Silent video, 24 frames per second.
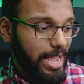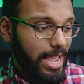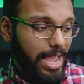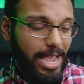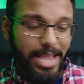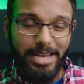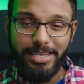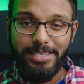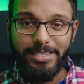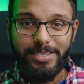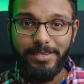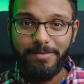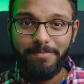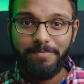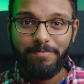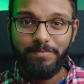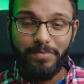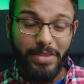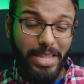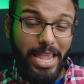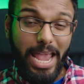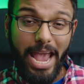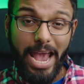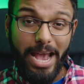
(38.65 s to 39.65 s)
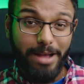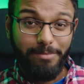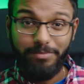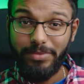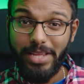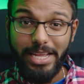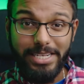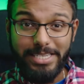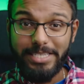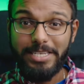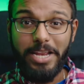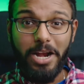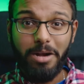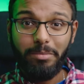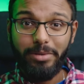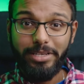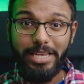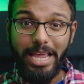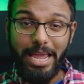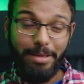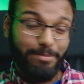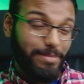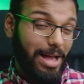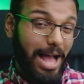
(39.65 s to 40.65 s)
And yeah, it's a terrible
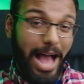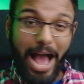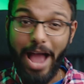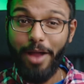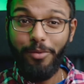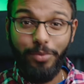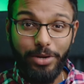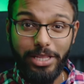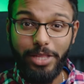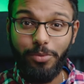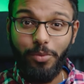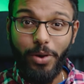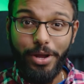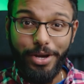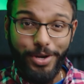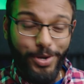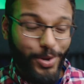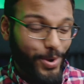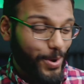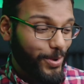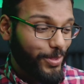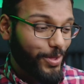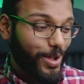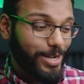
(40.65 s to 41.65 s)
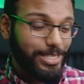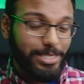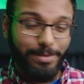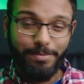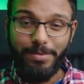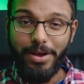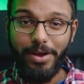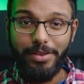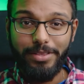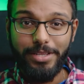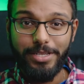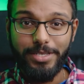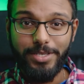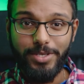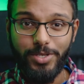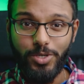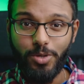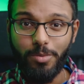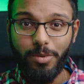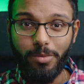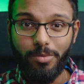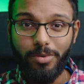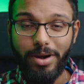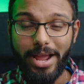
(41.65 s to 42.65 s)
name. I really want to know your thoughts about this
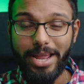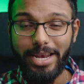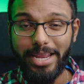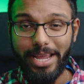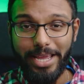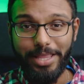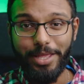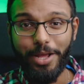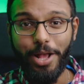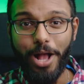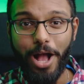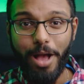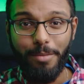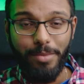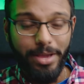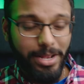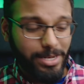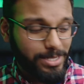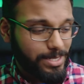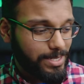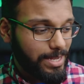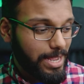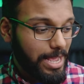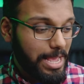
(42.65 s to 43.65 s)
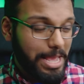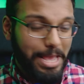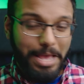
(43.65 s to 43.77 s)
super branding in the comments.